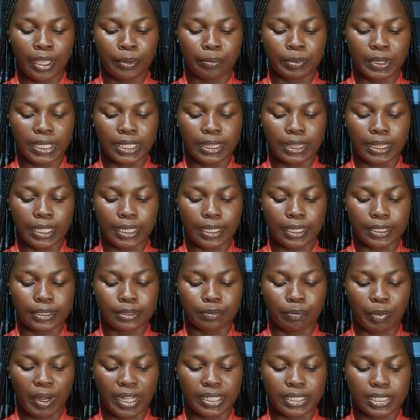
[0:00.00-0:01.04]
ably
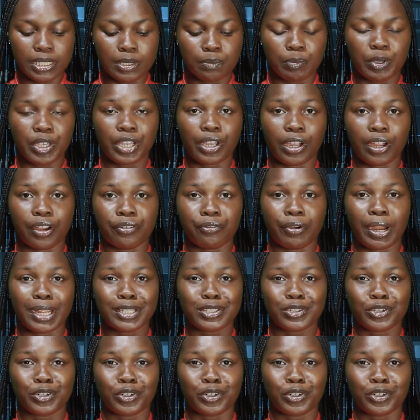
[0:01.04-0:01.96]
led by the Speaker, Right